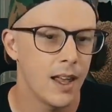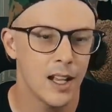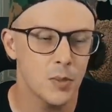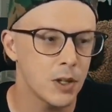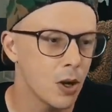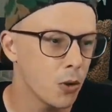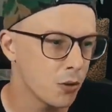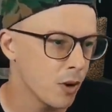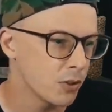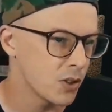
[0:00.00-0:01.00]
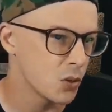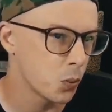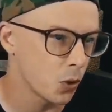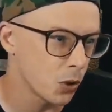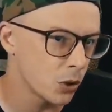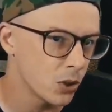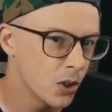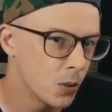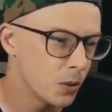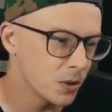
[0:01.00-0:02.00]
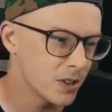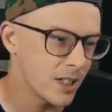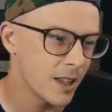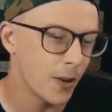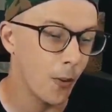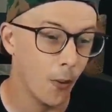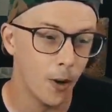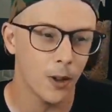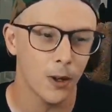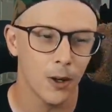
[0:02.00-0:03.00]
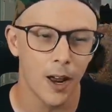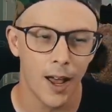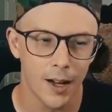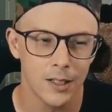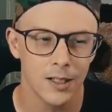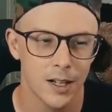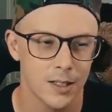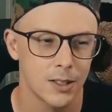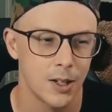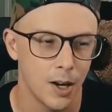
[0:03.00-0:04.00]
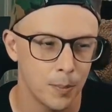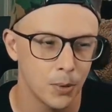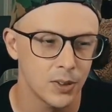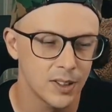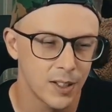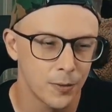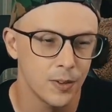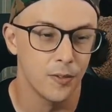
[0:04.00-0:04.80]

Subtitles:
as we go throughout this world, we'll see that Euler actually has a couple different